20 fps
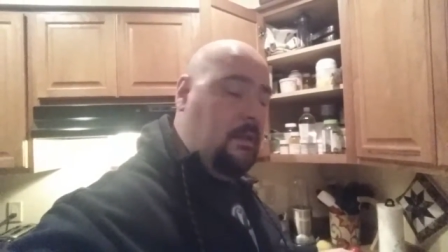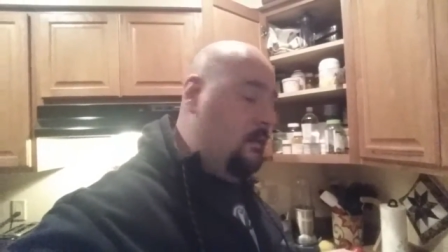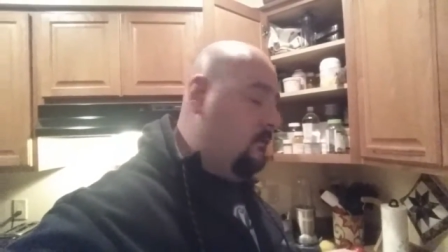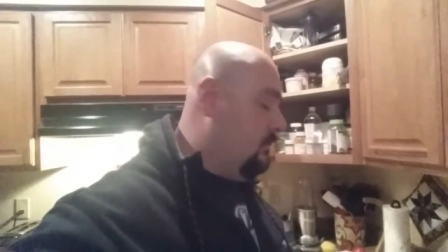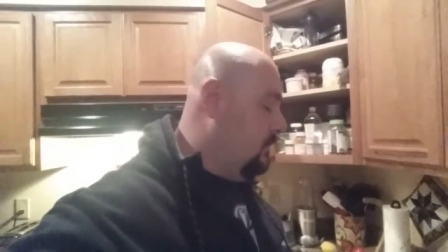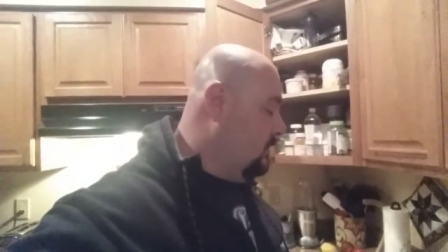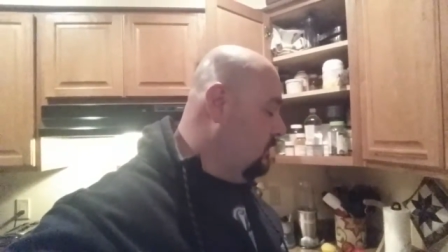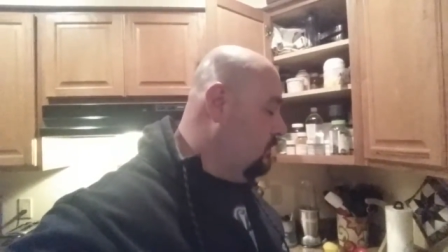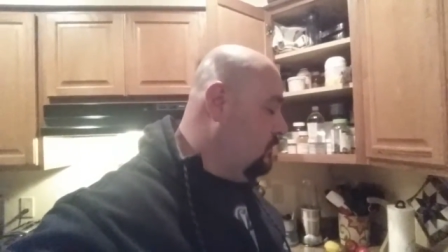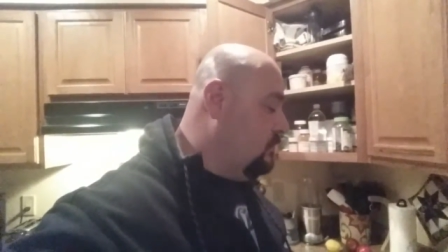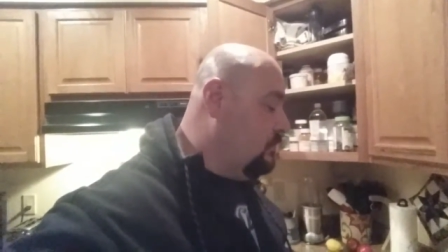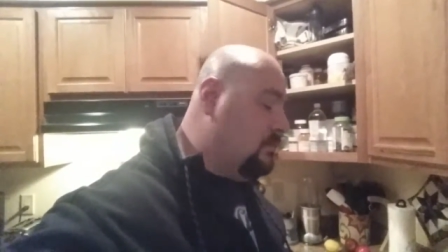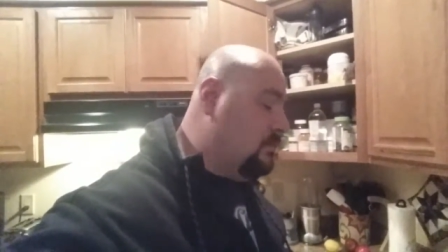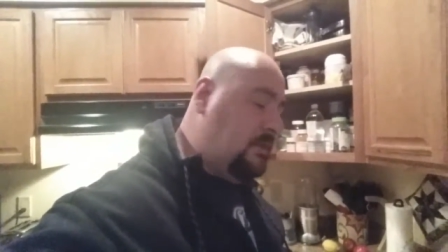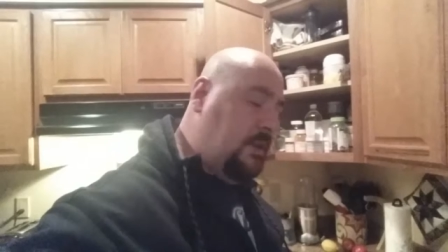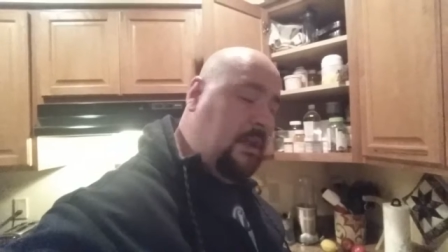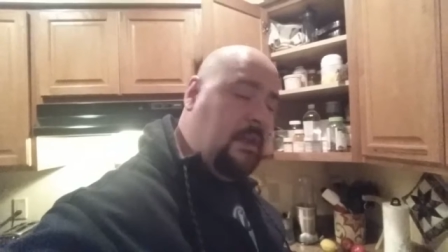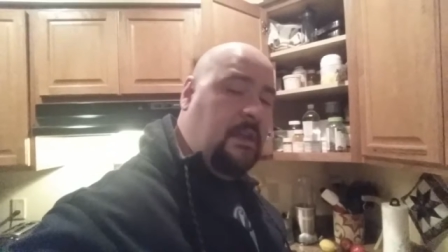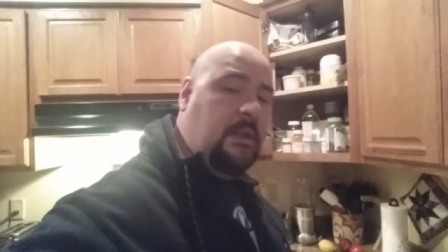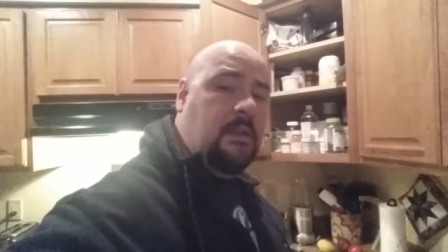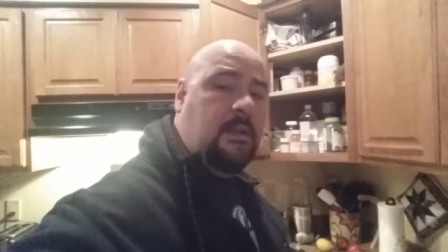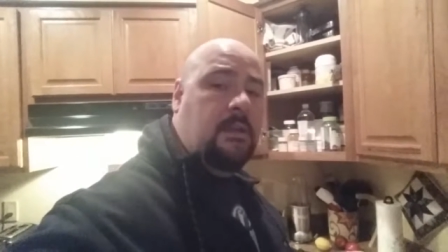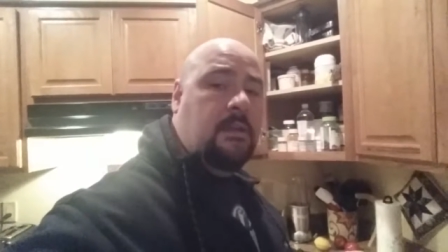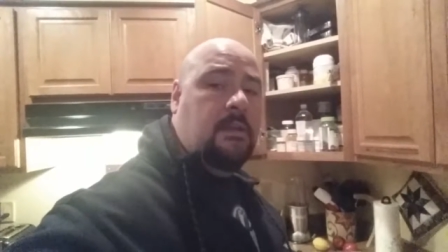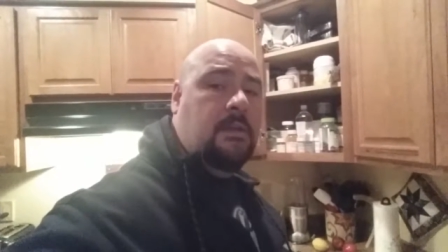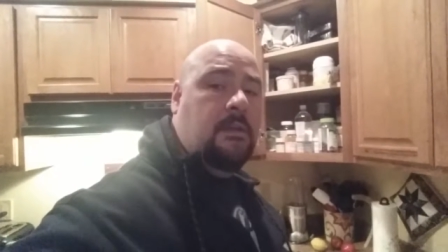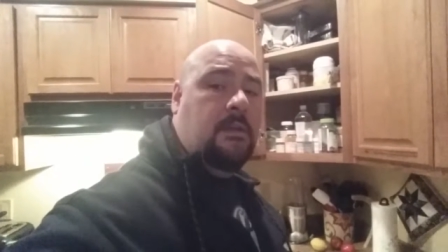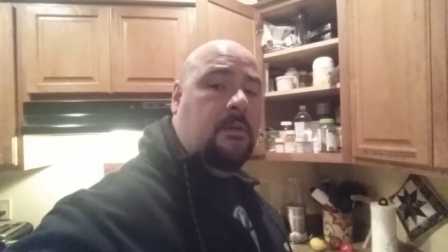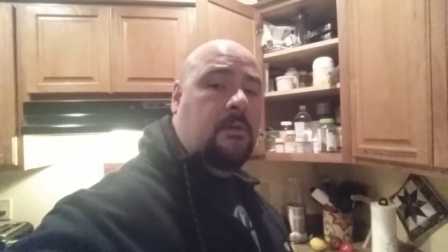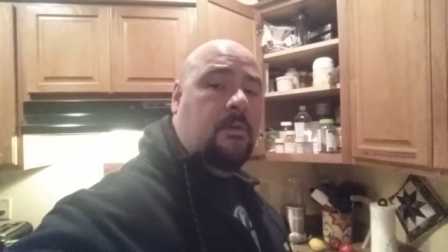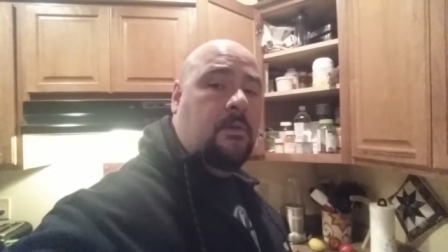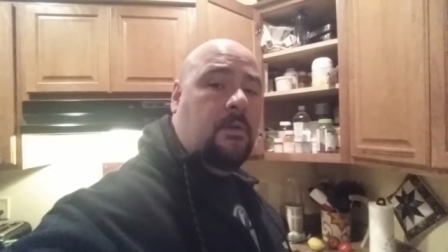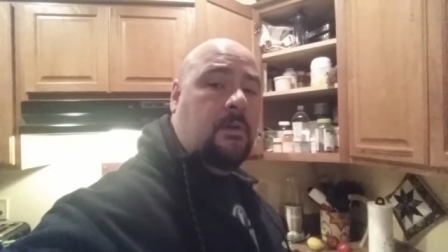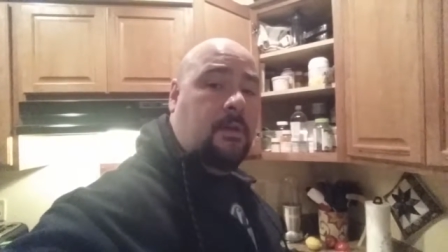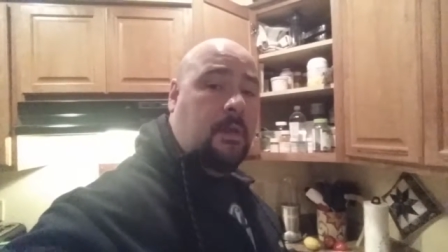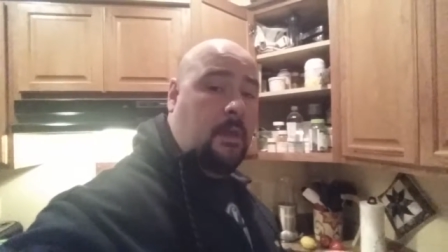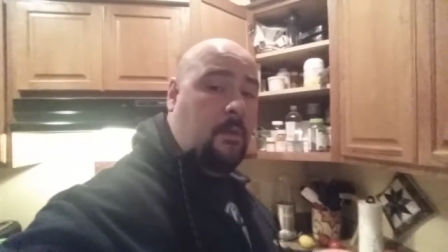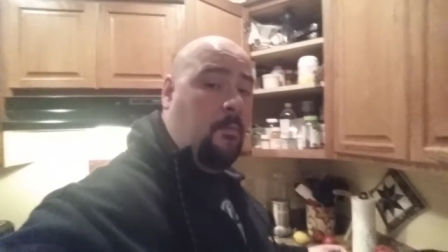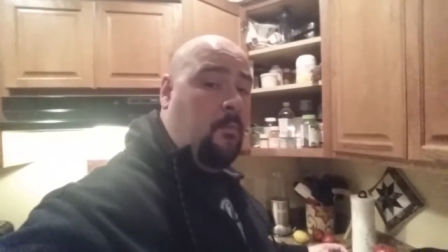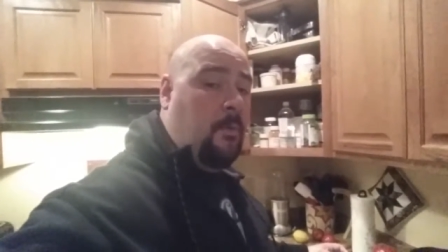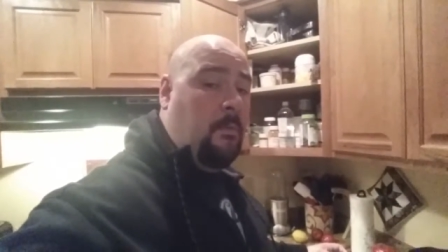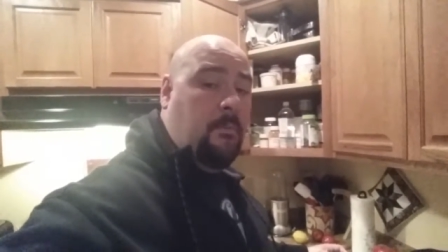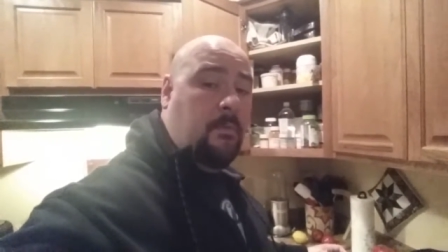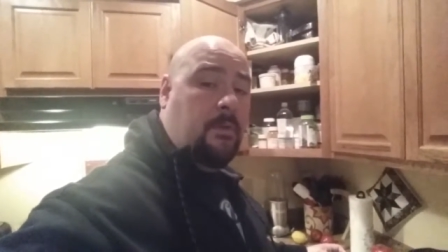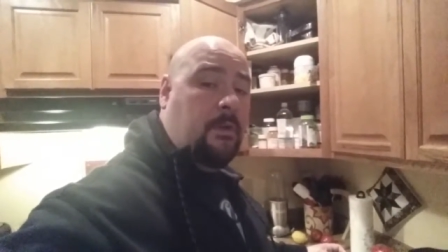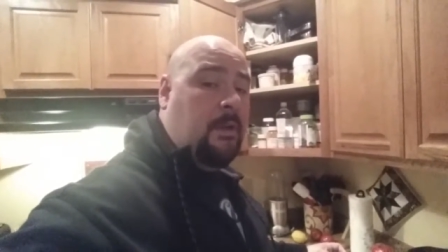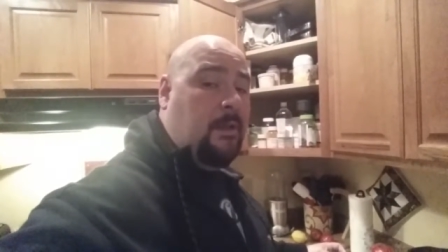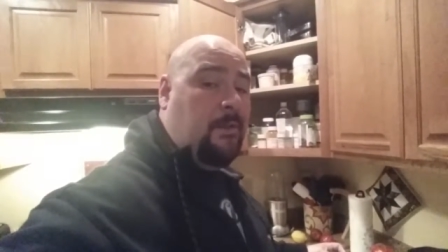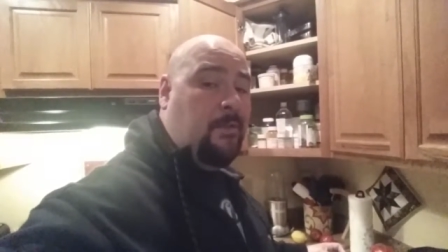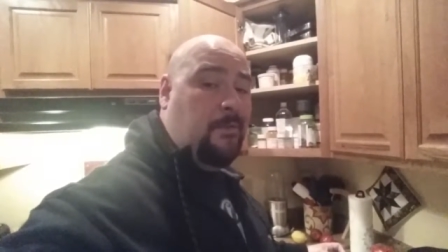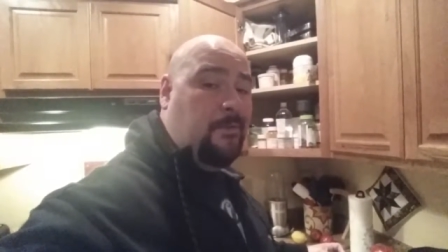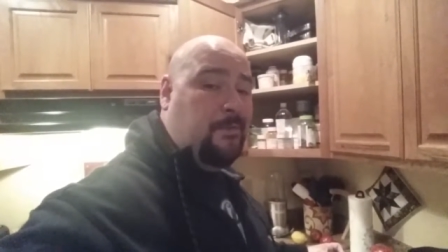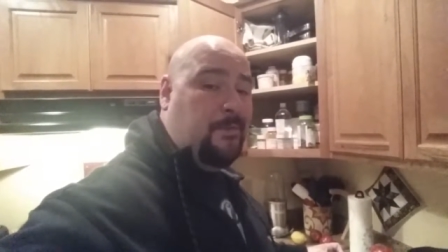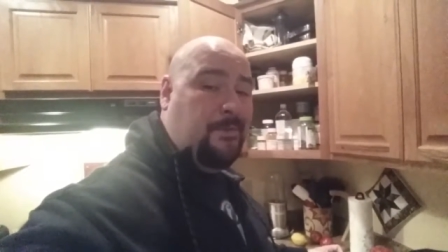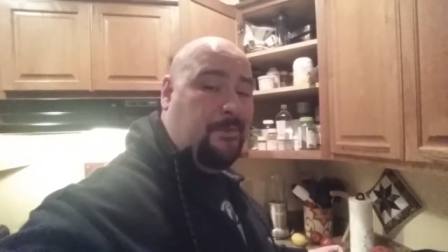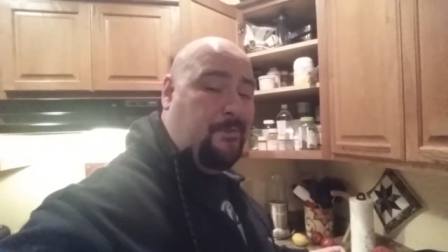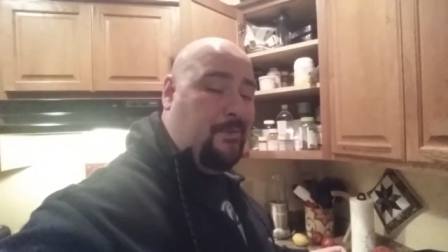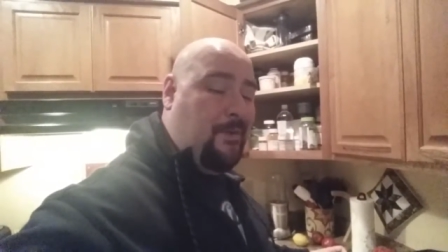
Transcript: Have a good Tuesday. Again, one more day closer to